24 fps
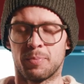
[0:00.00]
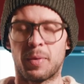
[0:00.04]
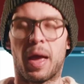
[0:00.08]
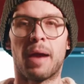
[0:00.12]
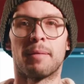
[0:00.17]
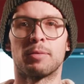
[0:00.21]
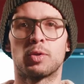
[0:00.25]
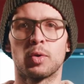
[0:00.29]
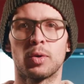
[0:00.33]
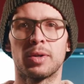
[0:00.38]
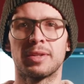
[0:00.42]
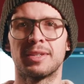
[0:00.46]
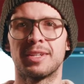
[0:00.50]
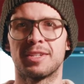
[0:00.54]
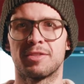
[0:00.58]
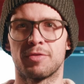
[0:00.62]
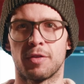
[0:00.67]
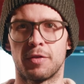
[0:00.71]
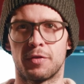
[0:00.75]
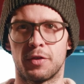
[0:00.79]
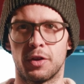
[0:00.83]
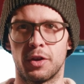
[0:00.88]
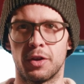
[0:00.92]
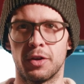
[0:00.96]
I'm doing this
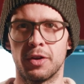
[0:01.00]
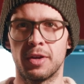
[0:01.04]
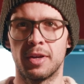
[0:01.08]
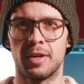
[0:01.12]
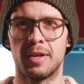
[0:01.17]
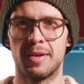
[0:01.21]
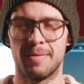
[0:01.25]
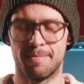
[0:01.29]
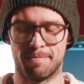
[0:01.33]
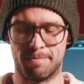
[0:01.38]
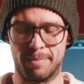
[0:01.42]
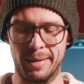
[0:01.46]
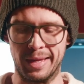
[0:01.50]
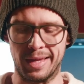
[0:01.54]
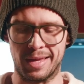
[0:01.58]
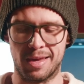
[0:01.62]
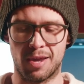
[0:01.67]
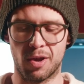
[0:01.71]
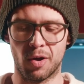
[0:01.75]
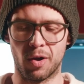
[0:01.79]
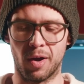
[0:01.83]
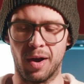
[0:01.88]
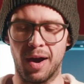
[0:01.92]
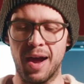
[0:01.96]
review
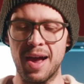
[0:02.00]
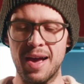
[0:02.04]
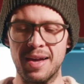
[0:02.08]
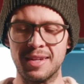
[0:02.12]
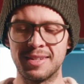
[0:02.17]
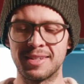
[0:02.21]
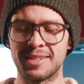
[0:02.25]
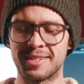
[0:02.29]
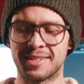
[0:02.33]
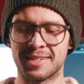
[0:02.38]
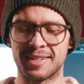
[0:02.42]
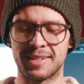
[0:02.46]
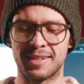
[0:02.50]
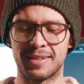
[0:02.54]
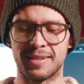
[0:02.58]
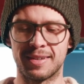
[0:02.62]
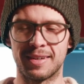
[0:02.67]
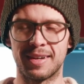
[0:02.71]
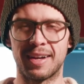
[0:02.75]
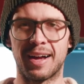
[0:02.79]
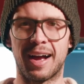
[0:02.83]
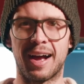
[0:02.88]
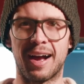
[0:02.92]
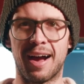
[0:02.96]
because
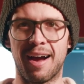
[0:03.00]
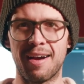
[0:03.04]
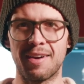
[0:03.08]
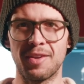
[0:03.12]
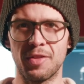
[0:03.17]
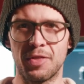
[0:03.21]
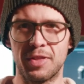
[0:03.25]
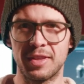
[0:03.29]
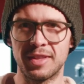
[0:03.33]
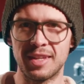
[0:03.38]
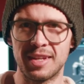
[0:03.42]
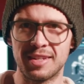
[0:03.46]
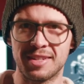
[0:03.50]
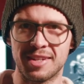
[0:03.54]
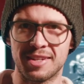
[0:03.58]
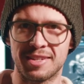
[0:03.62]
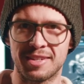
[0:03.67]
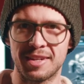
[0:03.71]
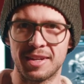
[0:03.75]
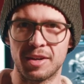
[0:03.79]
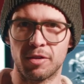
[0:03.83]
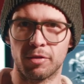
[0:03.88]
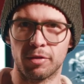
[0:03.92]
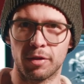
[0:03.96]
I don't think there's a
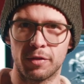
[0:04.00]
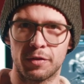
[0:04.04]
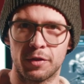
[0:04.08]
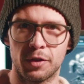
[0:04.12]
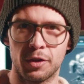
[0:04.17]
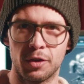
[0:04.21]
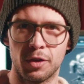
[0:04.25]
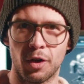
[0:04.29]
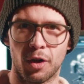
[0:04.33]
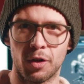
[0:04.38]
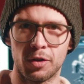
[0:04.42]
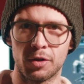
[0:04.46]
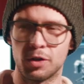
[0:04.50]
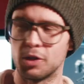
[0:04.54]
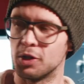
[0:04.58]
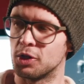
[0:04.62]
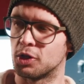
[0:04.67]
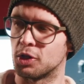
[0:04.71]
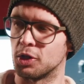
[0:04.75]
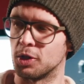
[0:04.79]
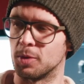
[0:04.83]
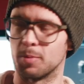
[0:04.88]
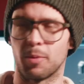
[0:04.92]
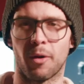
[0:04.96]
single review on
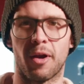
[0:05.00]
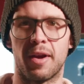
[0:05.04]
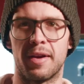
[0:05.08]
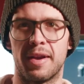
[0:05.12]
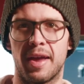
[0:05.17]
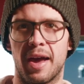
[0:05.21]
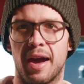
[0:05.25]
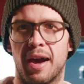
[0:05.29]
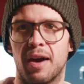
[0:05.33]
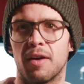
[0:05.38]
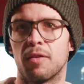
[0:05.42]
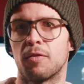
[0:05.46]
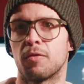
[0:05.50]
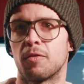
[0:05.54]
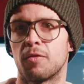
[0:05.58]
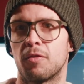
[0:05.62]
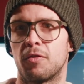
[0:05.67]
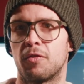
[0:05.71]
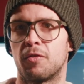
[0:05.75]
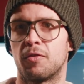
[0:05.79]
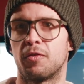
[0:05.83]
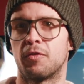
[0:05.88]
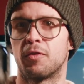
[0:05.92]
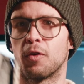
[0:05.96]
YouTube right now
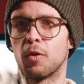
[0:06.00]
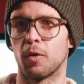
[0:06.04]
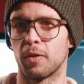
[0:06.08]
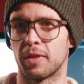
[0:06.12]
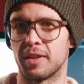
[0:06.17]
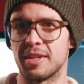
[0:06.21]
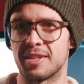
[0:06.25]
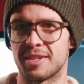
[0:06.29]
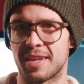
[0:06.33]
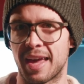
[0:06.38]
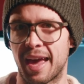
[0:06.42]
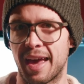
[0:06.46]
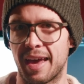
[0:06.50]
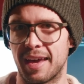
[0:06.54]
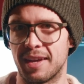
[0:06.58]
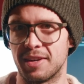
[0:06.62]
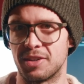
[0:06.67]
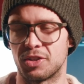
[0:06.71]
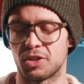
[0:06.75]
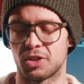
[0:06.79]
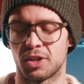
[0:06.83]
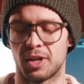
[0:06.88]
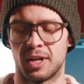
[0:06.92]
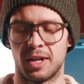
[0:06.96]
for this
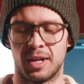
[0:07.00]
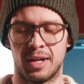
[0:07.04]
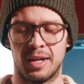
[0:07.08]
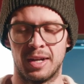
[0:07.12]
cage.